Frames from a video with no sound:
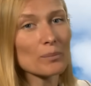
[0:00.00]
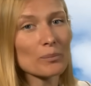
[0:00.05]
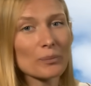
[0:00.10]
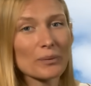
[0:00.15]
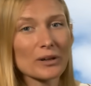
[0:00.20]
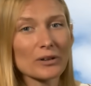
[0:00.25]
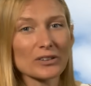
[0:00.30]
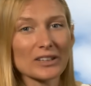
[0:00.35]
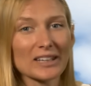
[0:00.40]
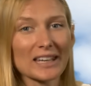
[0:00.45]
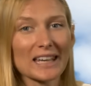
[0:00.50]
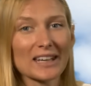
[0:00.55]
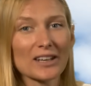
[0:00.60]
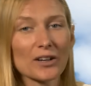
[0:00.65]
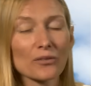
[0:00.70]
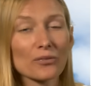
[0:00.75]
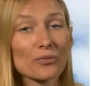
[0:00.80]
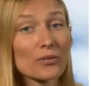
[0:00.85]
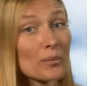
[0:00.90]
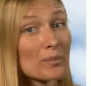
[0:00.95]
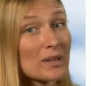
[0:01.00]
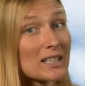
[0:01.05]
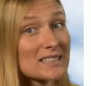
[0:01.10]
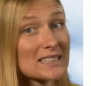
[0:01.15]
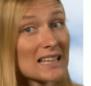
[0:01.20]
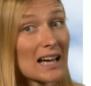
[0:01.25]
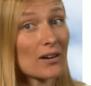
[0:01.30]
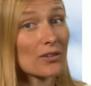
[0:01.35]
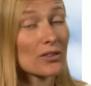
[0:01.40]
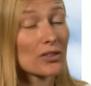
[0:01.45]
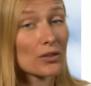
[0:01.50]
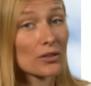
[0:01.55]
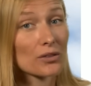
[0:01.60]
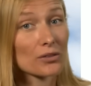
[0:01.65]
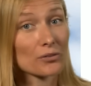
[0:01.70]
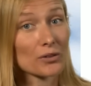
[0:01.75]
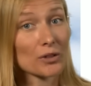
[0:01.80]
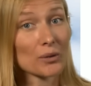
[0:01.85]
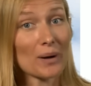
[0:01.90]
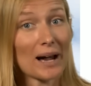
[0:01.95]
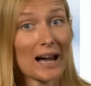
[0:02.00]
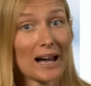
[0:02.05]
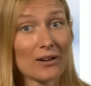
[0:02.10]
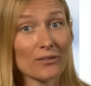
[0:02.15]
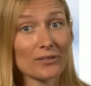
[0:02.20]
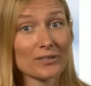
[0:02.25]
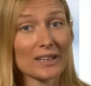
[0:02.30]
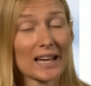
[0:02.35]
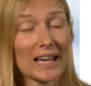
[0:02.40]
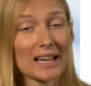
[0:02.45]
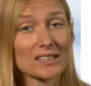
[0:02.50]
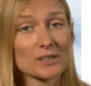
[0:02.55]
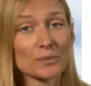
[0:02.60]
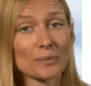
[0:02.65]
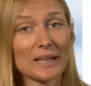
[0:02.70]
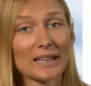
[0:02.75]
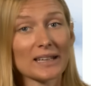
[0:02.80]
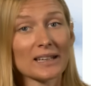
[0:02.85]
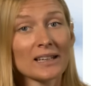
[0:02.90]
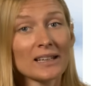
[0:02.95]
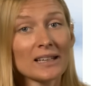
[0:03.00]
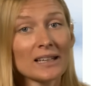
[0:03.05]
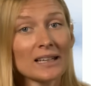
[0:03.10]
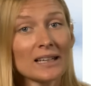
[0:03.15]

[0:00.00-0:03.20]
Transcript: building in from the south throughout next week.